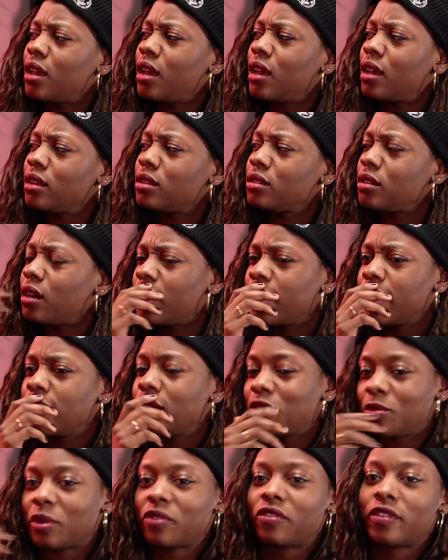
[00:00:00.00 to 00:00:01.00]
Uh,
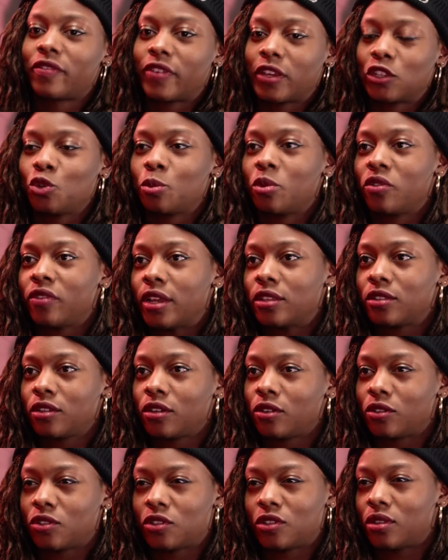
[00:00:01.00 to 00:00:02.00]
Tara, who's my VFX yeah.
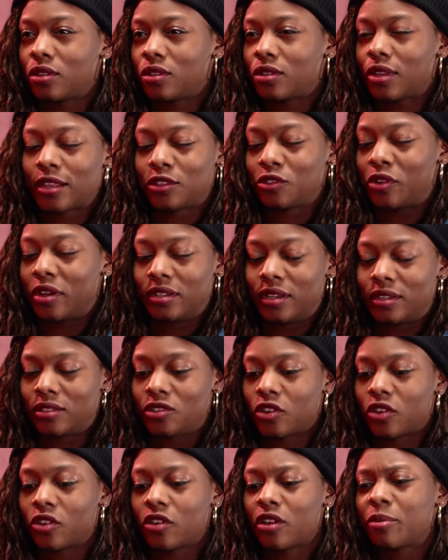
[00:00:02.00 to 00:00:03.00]
supervisor, who just is, has great
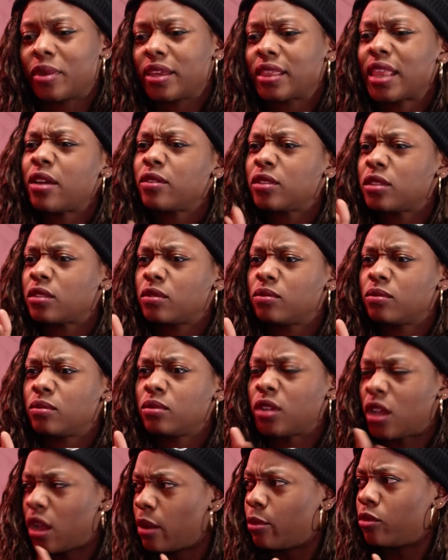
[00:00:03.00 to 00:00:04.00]
taste in general. I'm like, that was
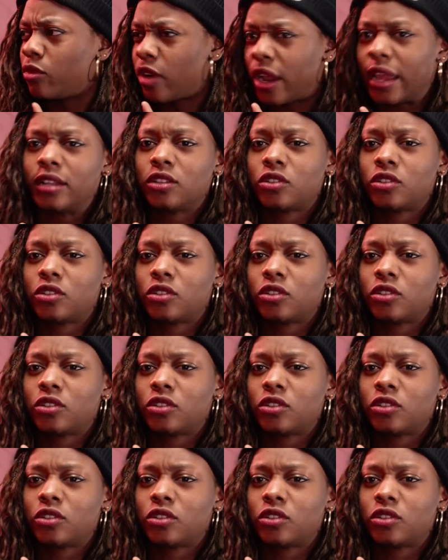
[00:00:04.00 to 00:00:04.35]
dumb, right?